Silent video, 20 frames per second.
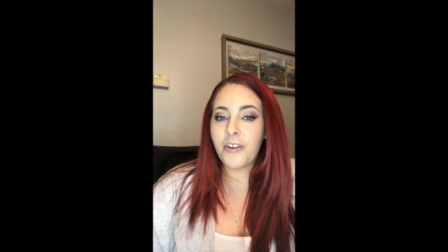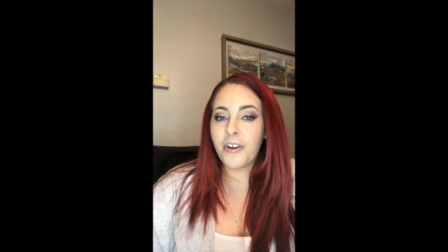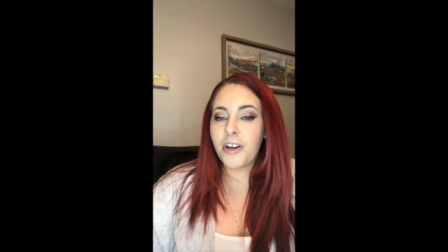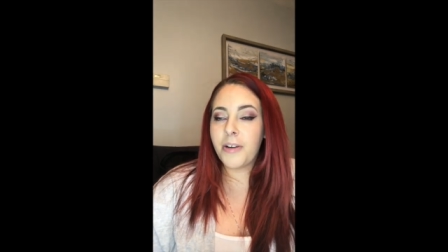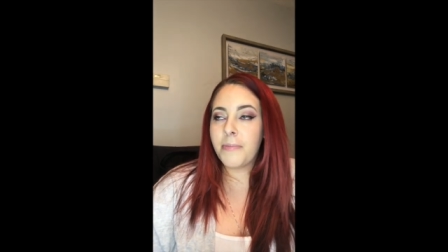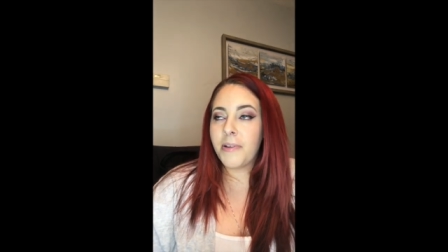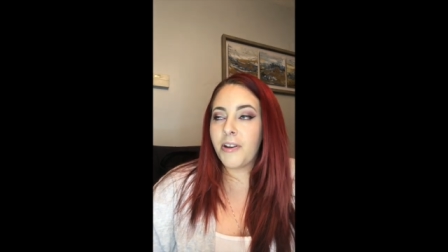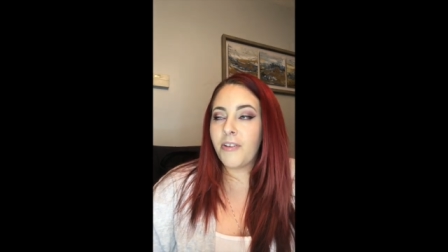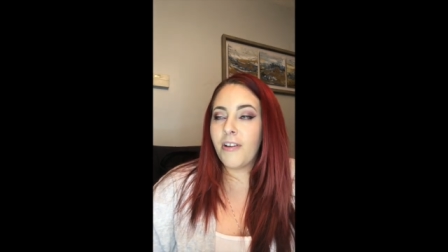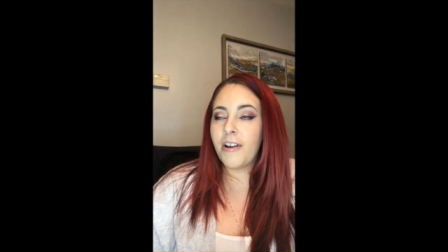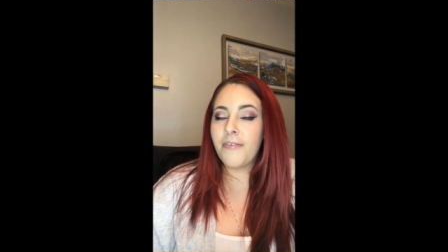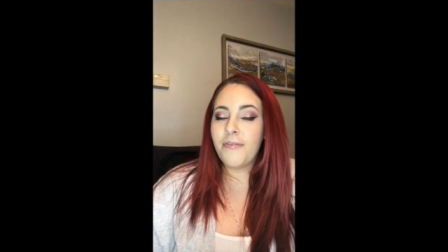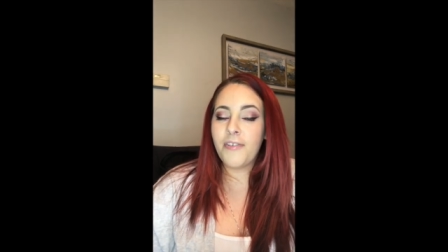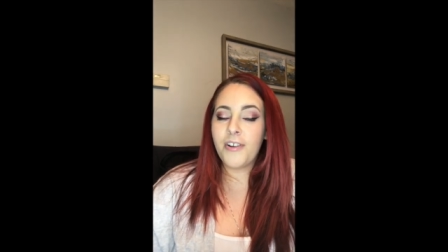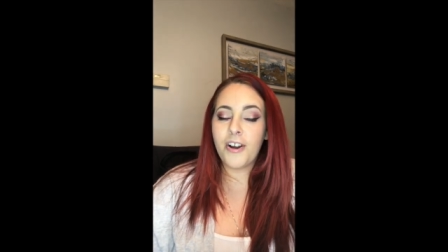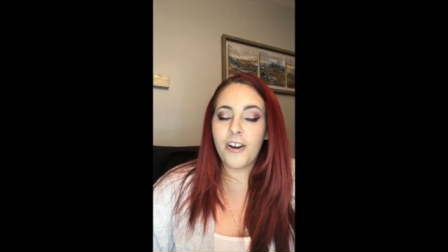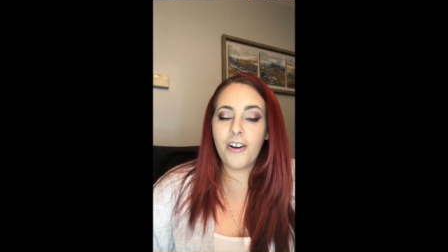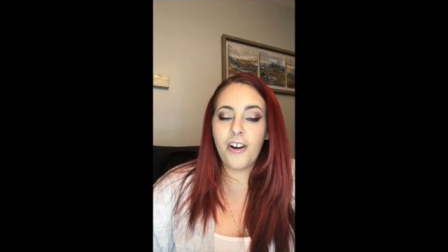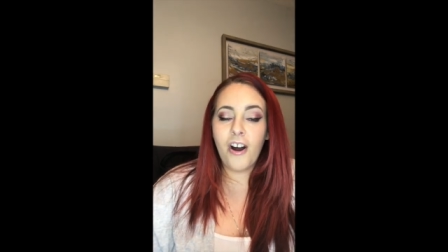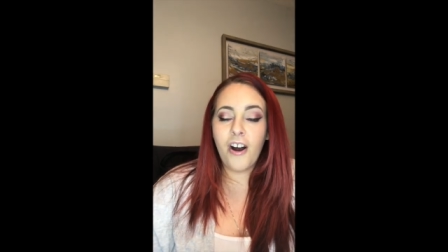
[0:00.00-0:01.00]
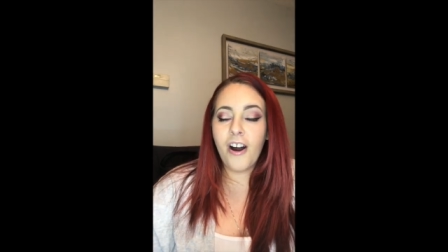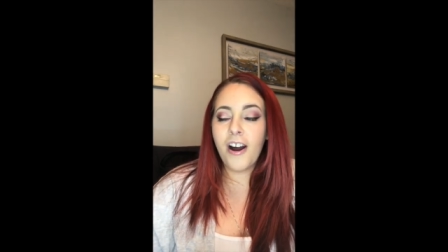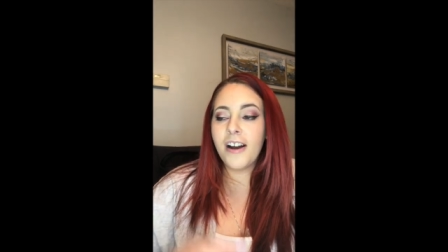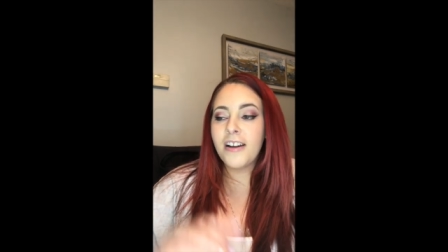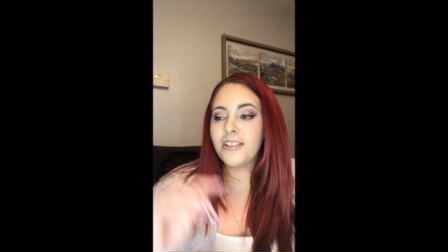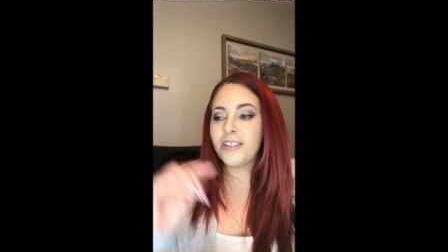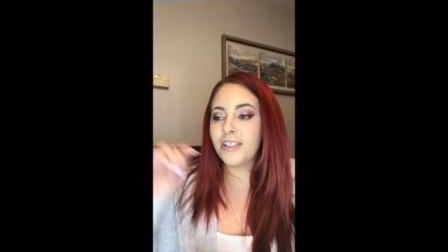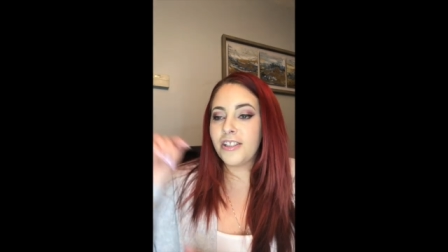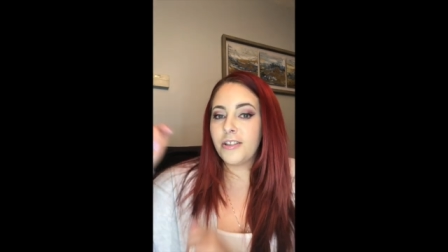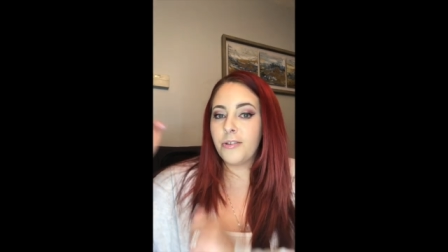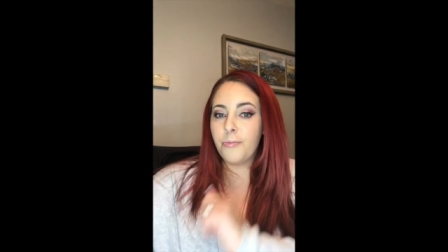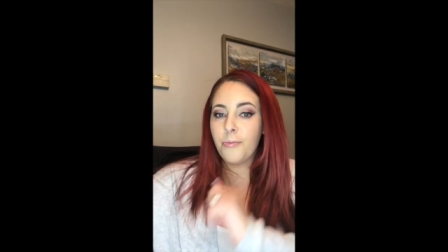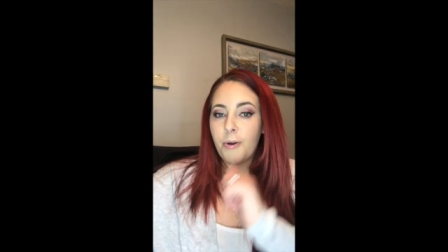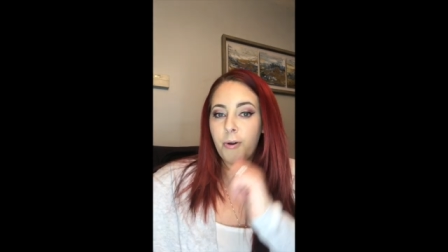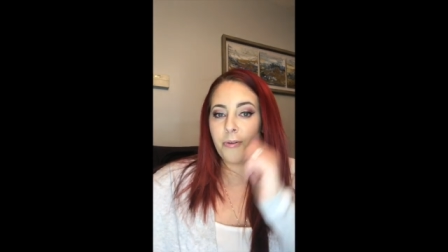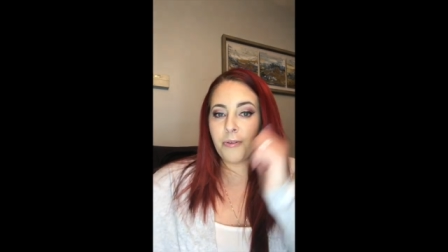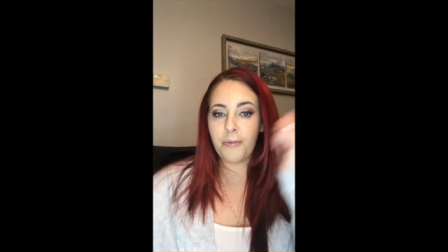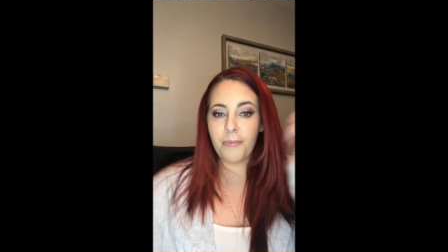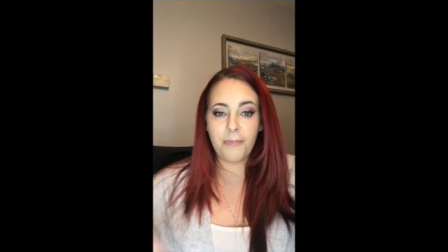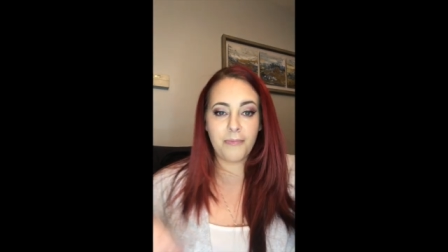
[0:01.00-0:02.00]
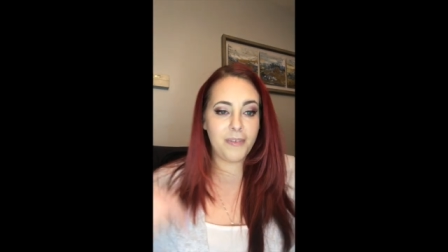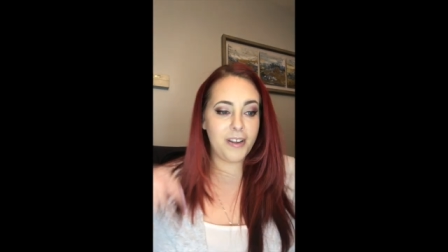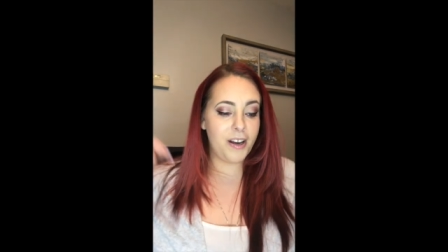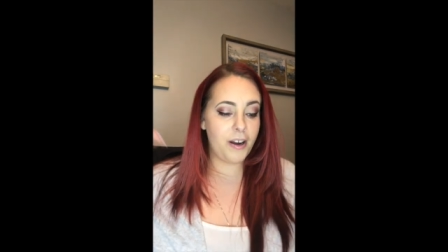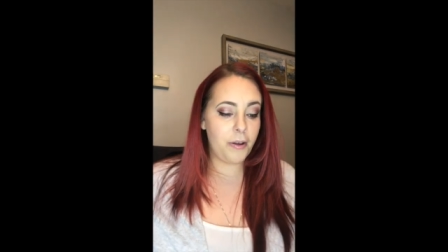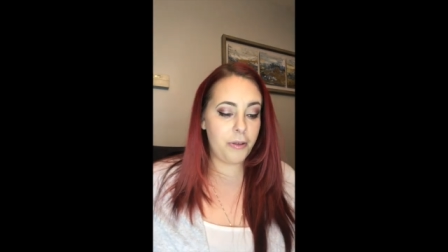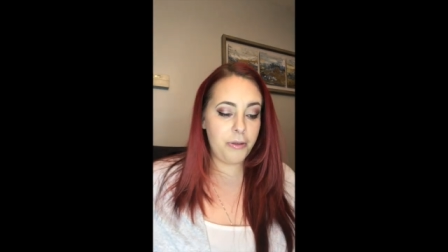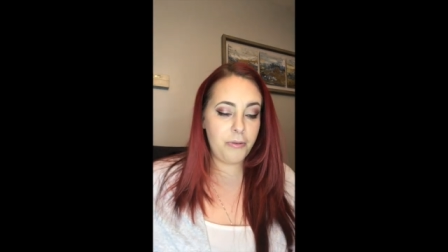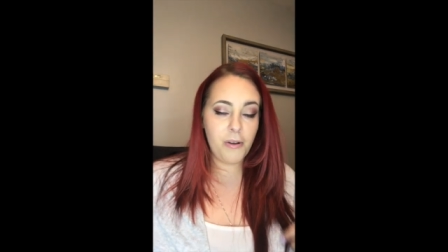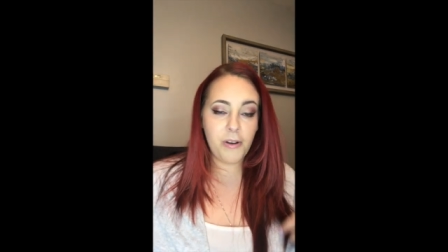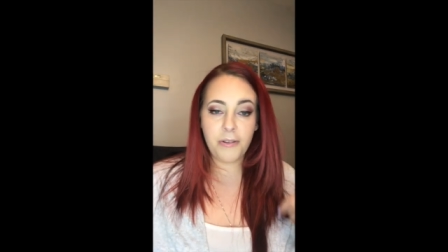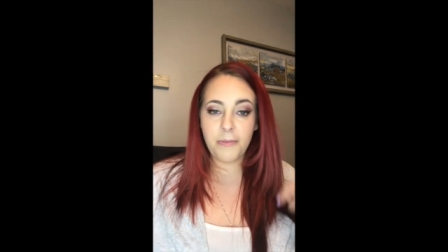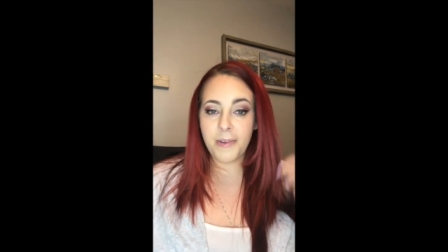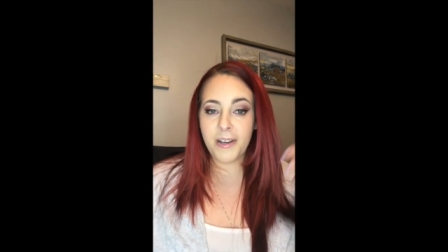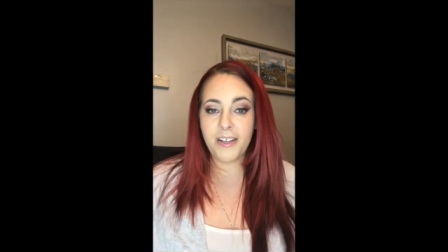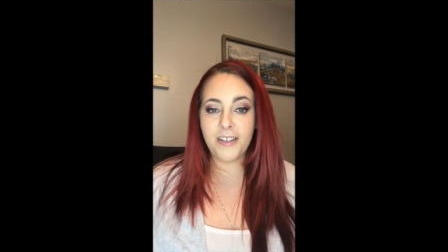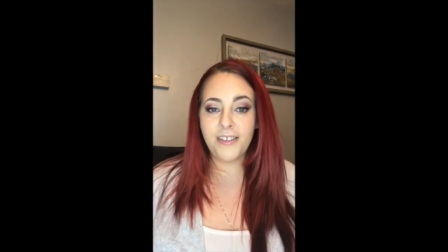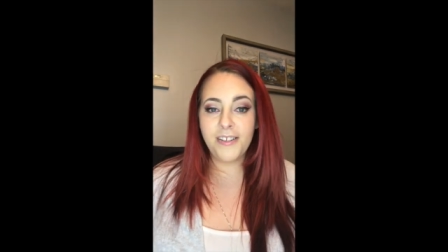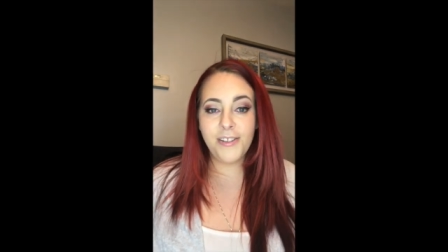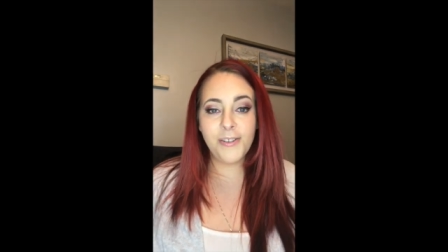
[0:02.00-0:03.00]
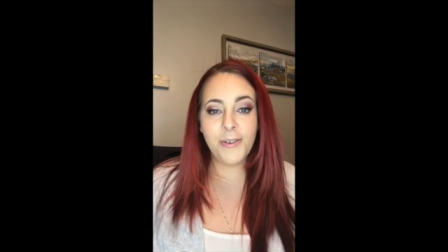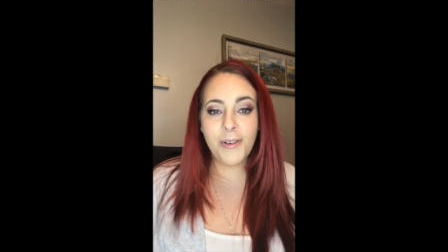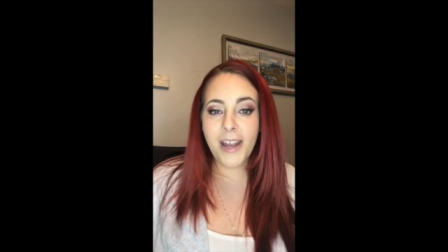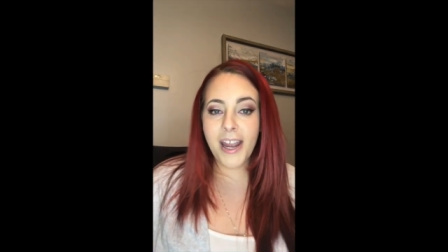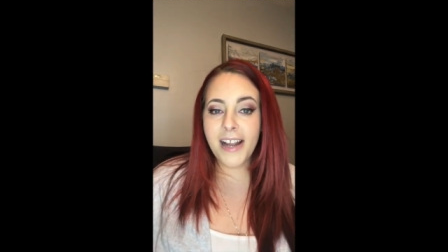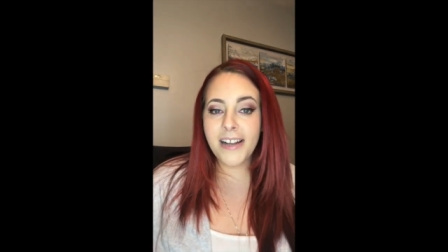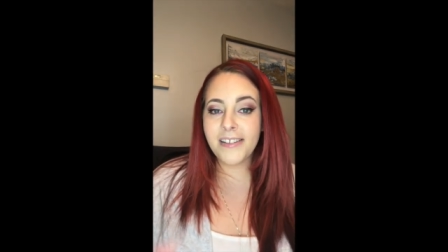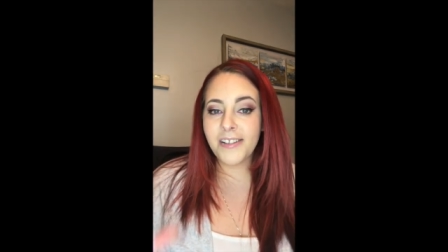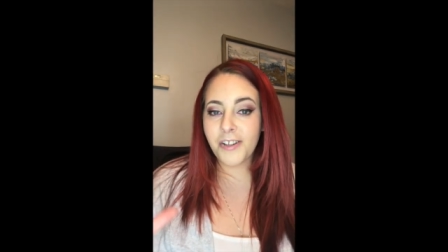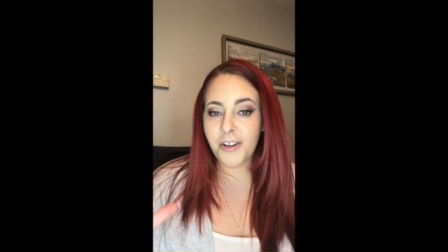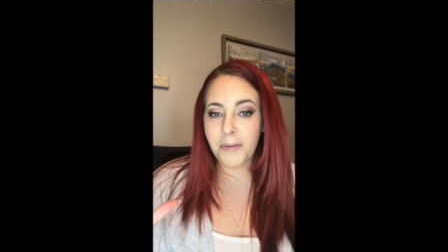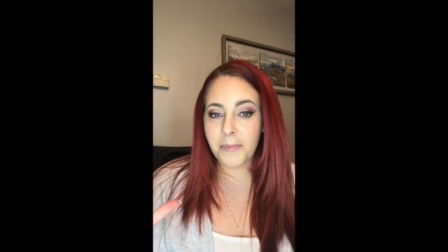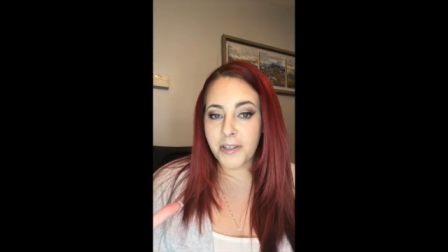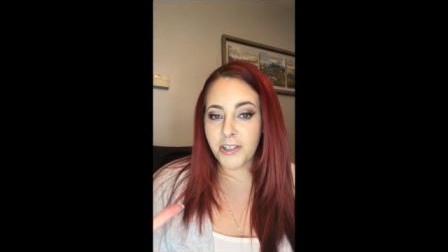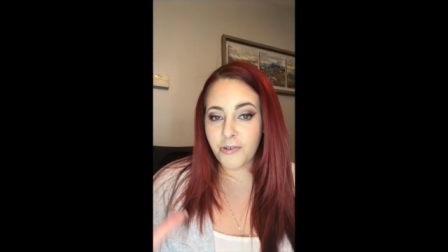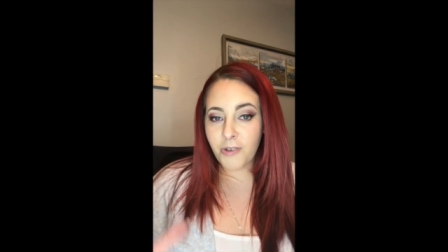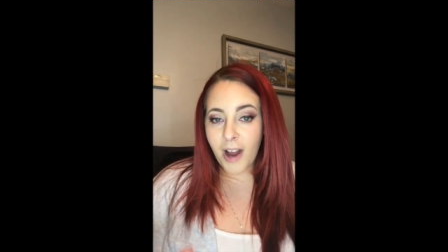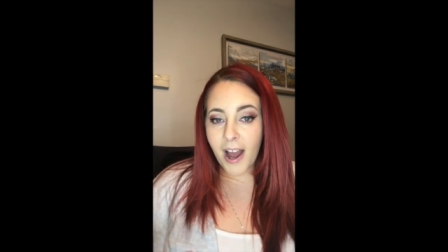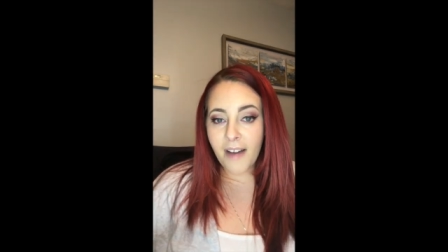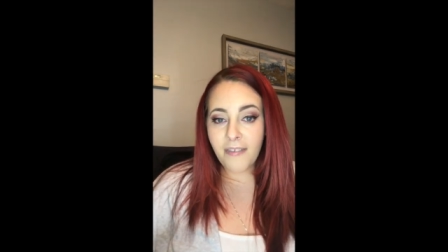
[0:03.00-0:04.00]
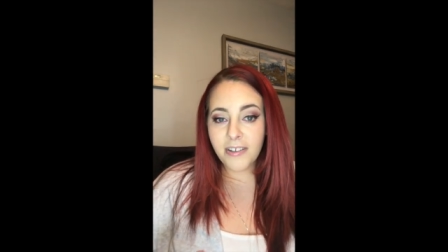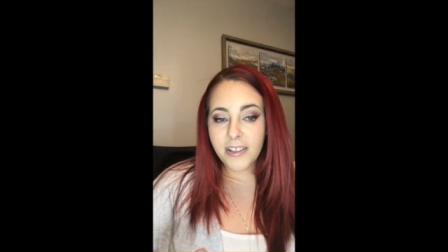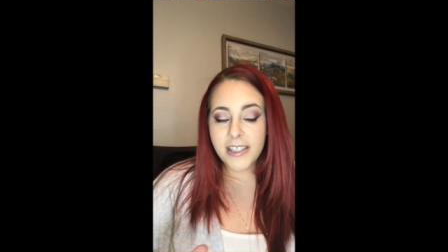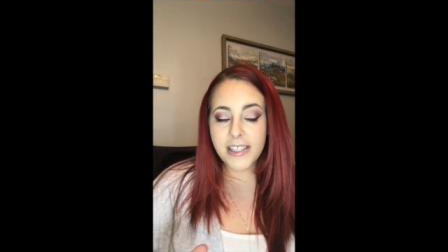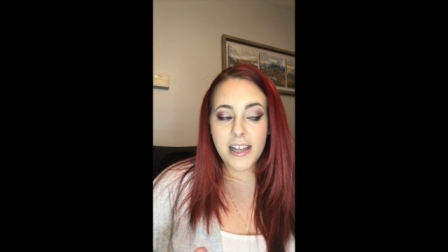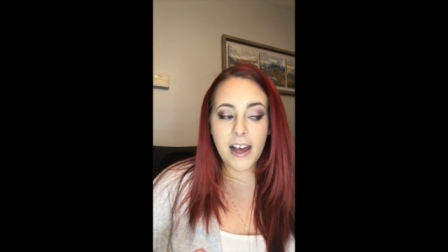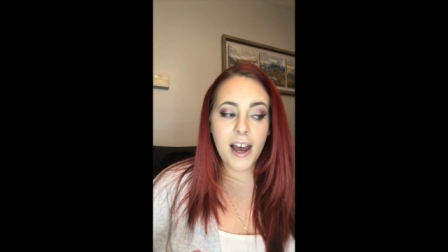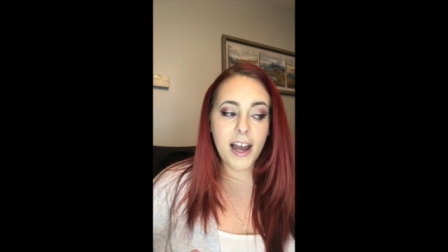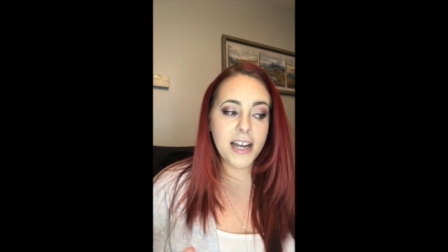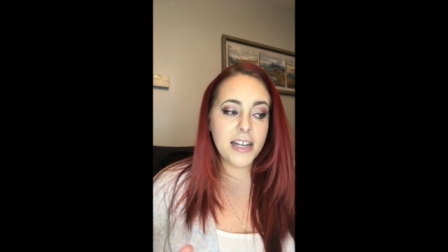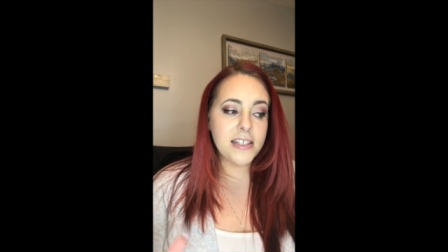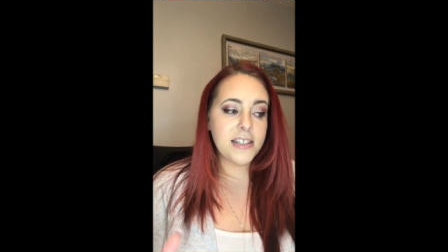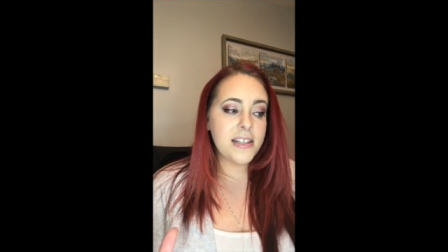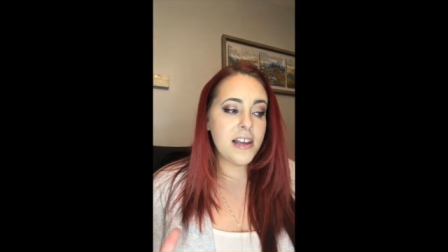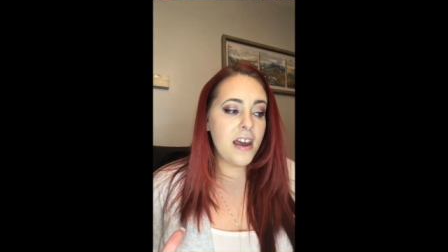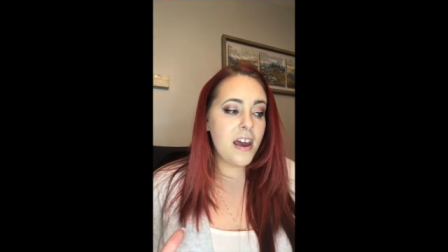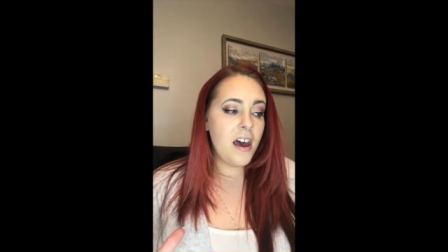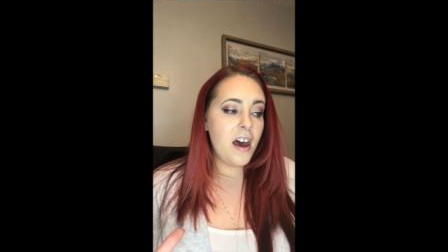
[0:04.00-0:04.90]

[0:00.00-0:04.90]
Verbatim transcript: They're gonna be great for your car. Just throw them, you know, throw them in your suitcase. They're gonna be travel size.